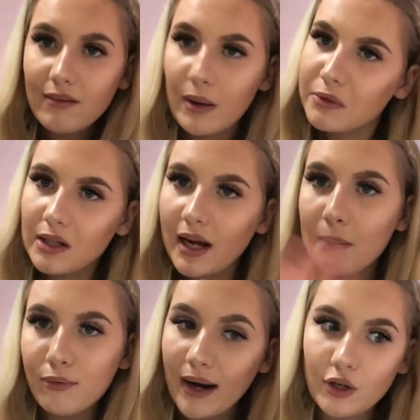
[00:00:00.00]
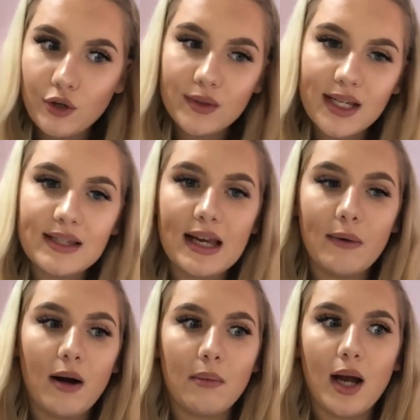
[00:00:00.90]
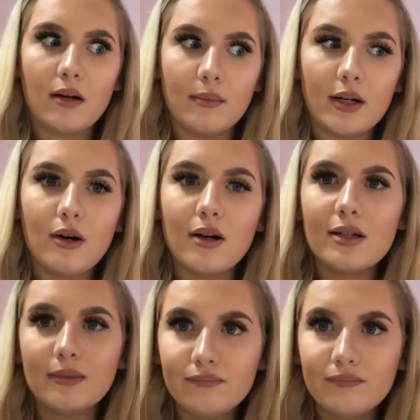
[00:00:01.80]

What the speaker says: It wasn't like a brand new city where I'm like, oh my God,